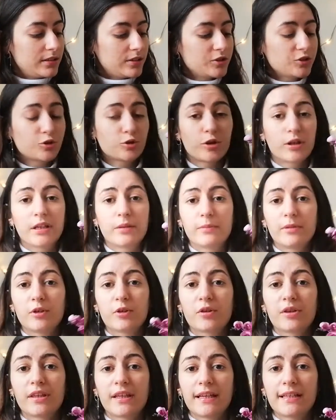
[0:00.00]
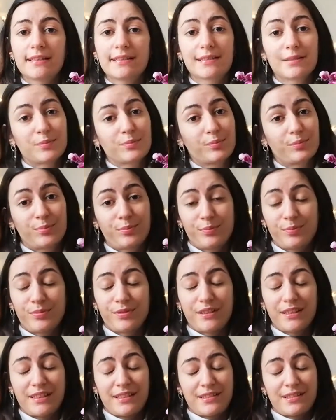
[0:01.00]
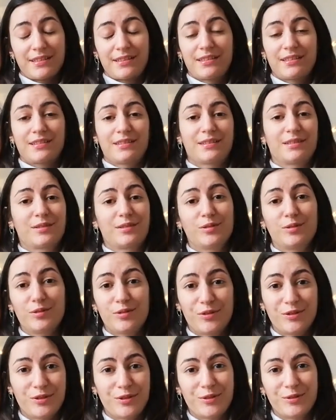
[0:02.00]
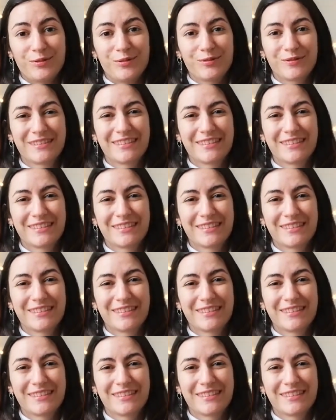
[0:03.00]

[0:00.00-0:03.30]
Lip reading: join me on this, please do so.